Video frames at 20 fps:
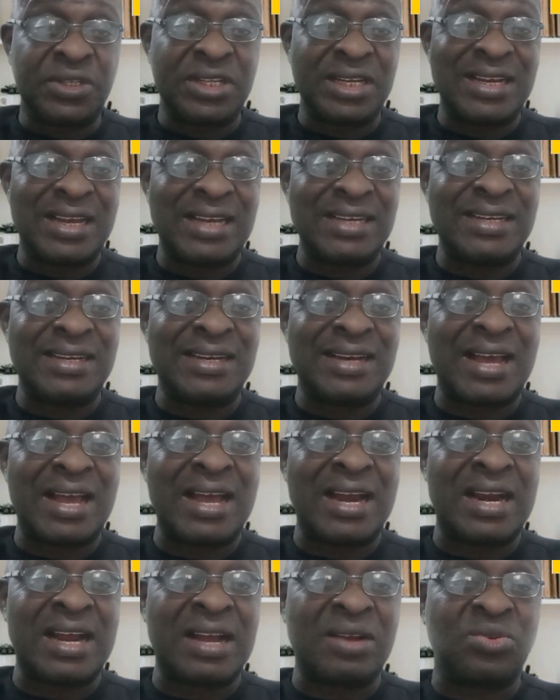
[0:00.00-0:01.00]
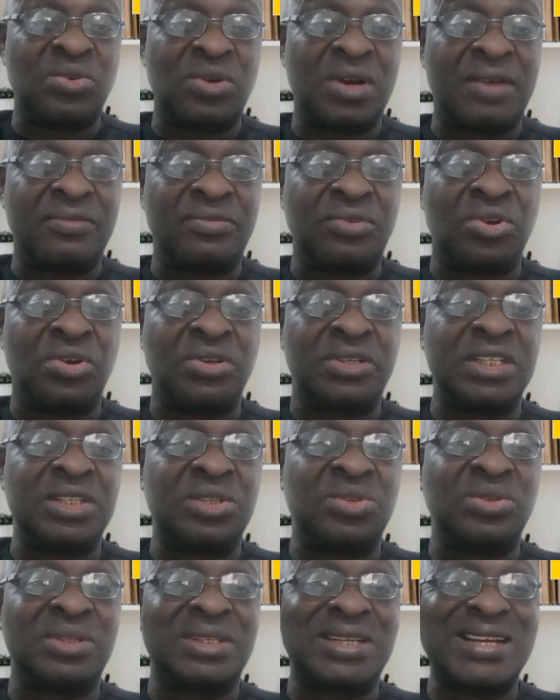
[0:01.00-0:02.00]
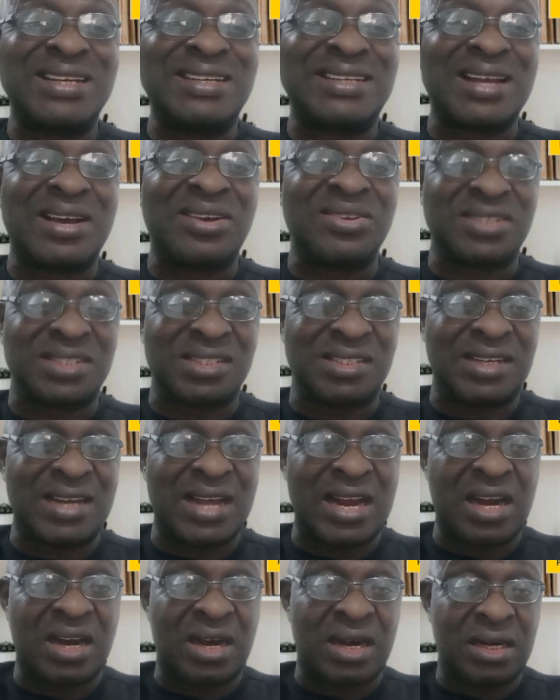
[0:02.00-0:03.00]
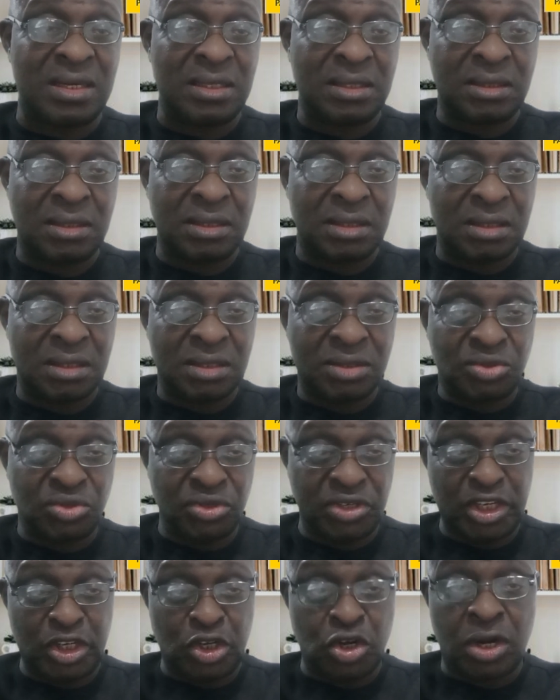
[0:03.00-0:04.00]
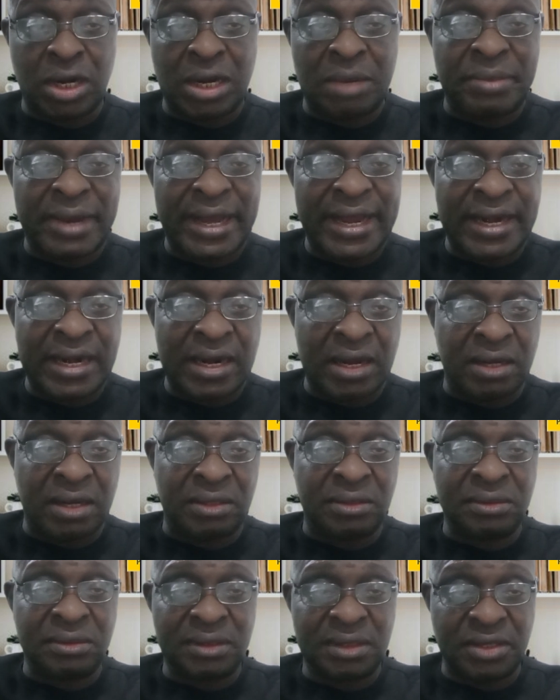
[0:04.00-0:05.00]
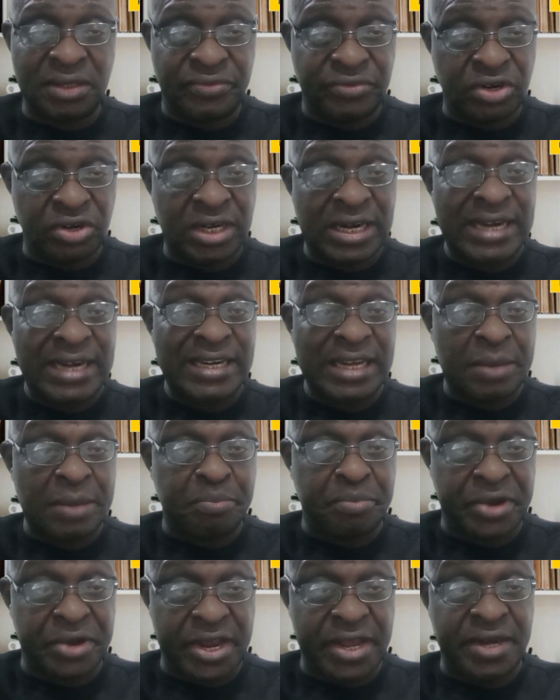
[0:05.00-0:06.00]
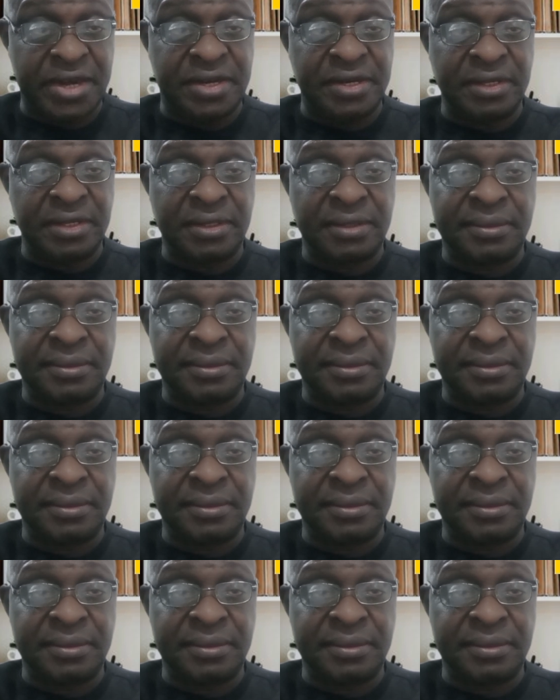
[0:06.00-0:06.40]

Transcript: said that the naira could have gotten to 10,000 naira to the dollar by now, if not that they prayed.